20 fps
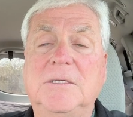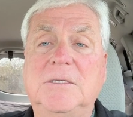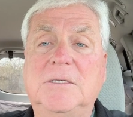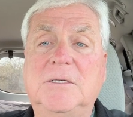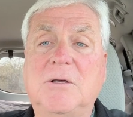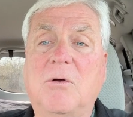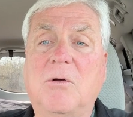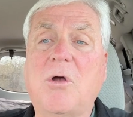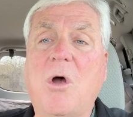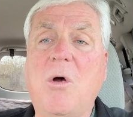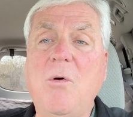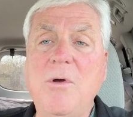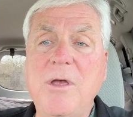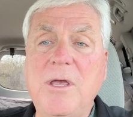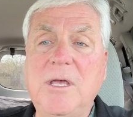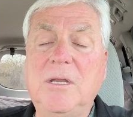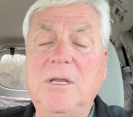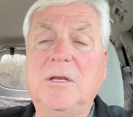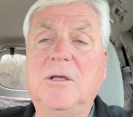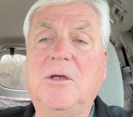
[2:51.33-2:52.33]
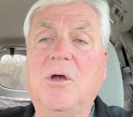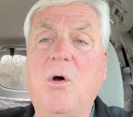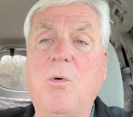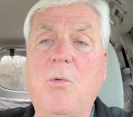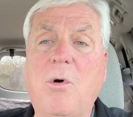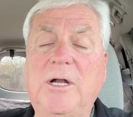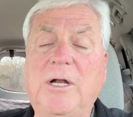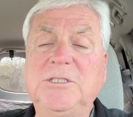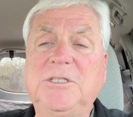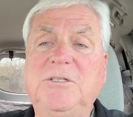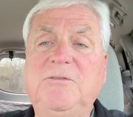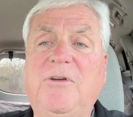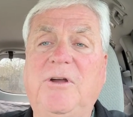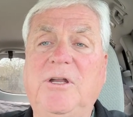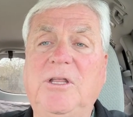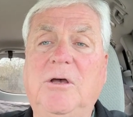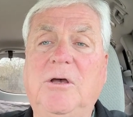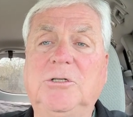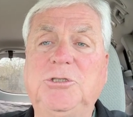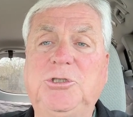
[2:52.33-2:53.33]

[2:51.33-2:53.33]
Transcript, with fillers: So go in, go watch the video,